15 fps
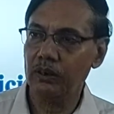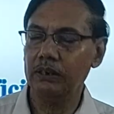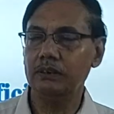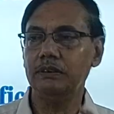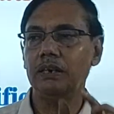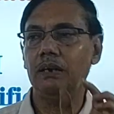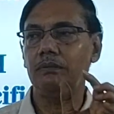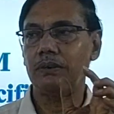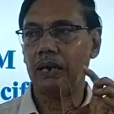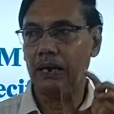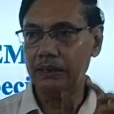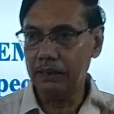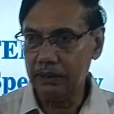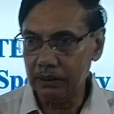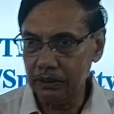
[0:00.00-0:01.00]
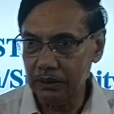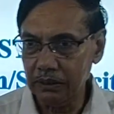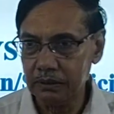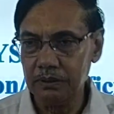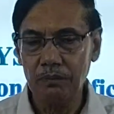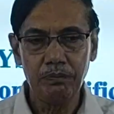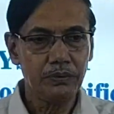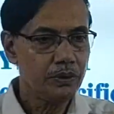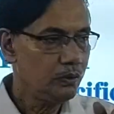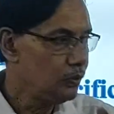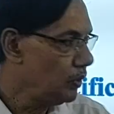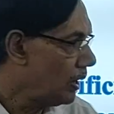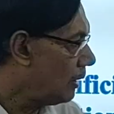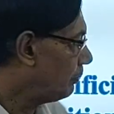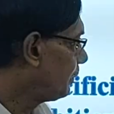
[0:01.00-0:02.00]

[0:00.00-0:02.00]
or enzyme kinetics, you